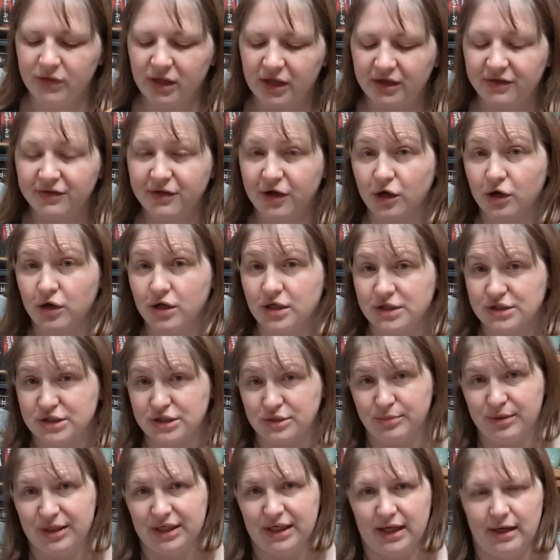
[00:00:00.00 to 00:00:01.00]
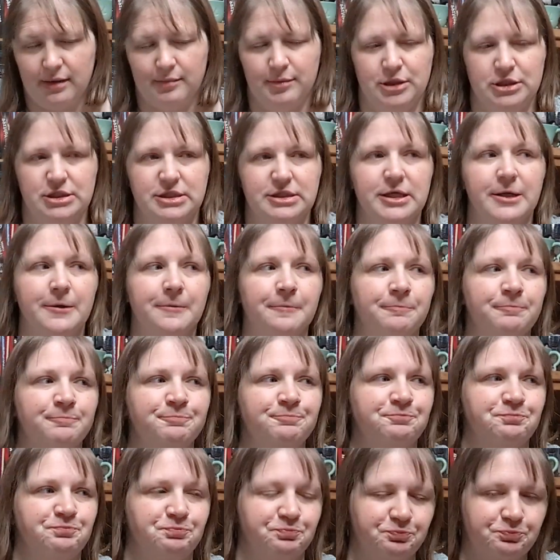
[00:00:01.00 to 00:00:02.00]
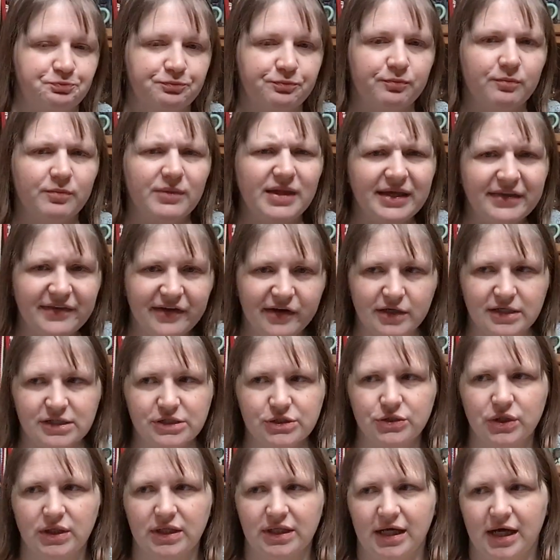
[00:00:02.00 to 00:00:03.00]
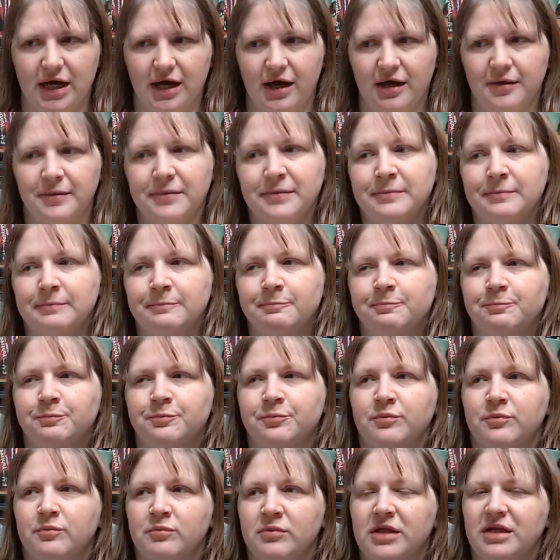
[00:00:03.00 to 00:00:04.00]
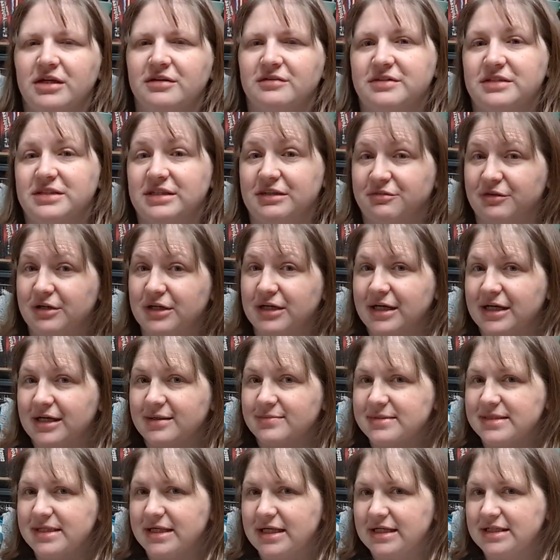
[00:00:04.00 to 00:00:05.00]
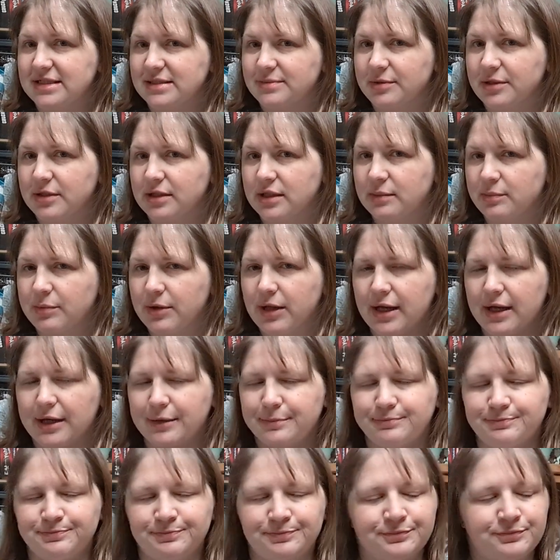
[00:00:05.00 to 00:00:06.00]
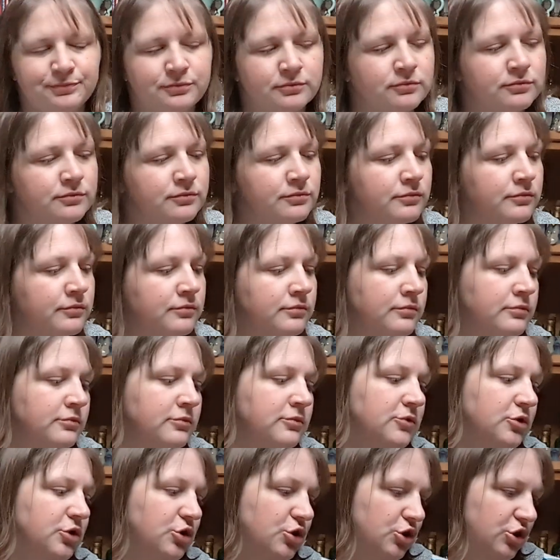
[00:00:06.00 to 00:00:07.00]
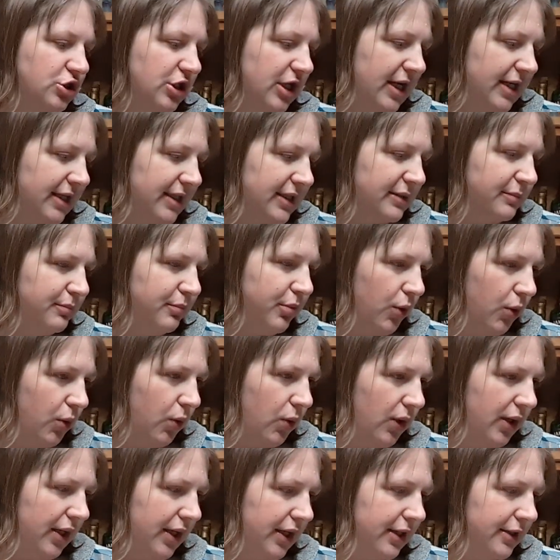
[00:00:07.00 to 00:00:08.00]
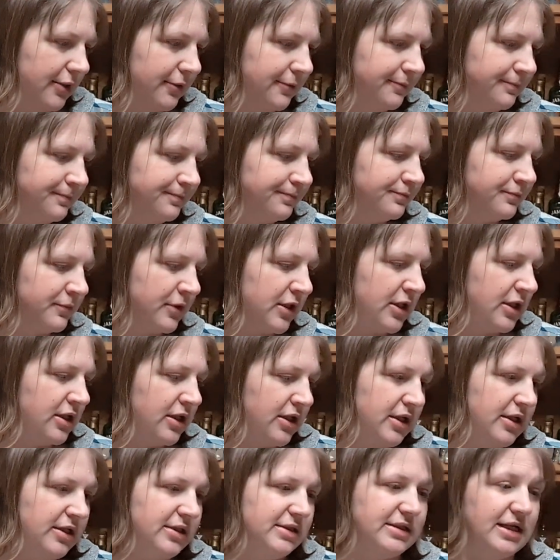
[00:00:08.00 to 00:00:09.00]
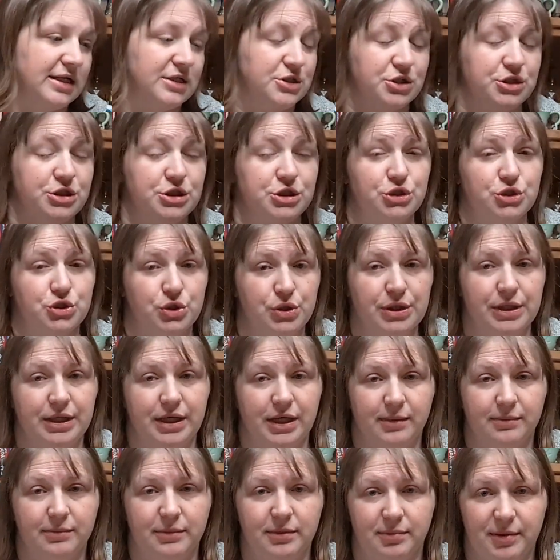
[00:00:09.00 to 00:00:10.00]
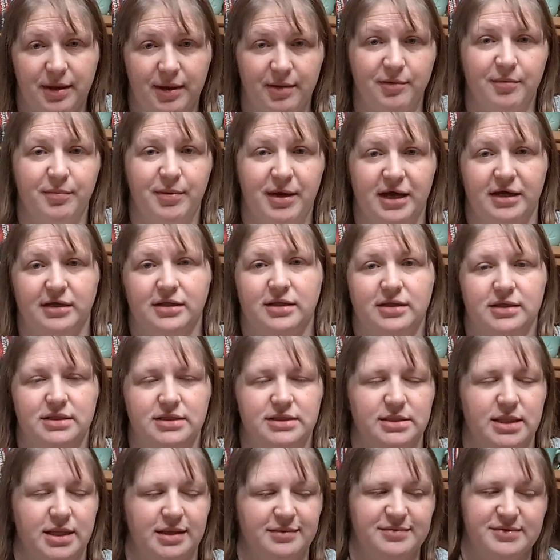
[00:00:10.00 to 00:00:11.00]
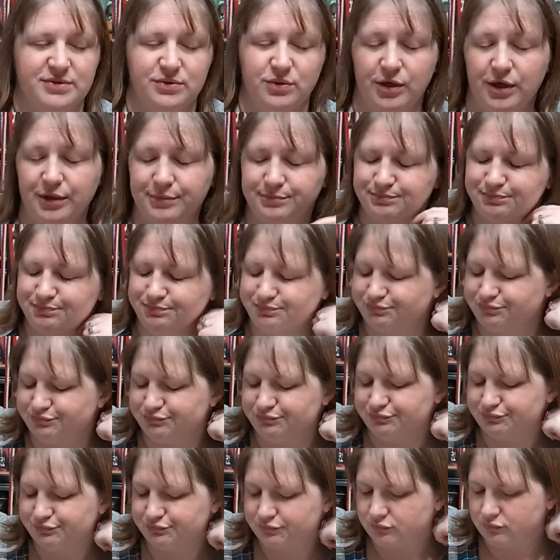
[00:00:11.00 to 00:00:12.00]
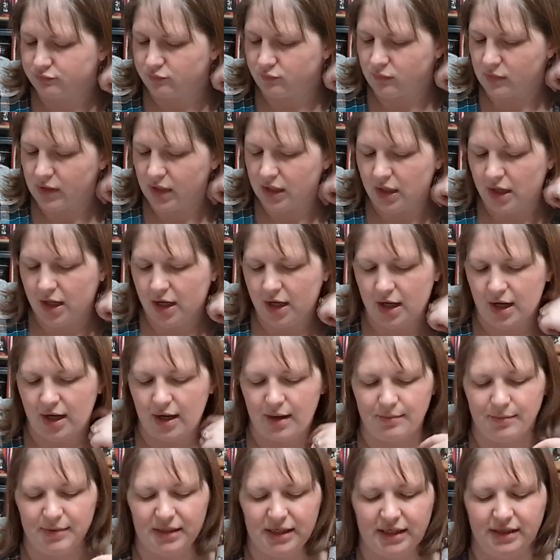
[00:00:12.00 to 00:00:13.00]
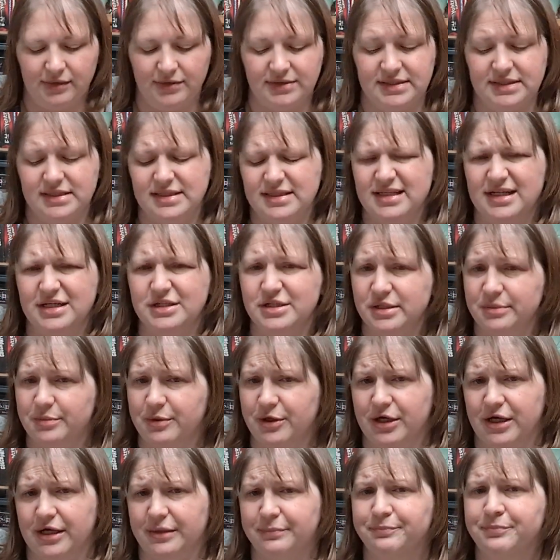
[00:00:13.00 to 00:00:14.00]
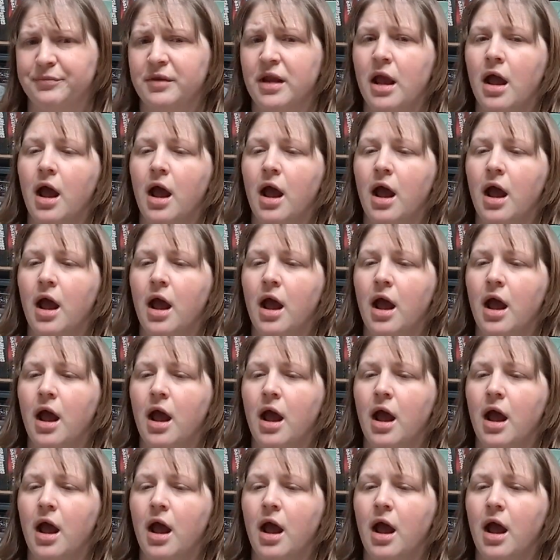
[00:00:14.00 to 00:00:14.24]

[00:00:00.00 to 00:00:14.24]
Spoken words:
They're also big gamers. They're into a lot of different games than I typically play. Jackie boy. He's actually just throwing out the paper bag that these games were in. But anyways, this is actually pretty good.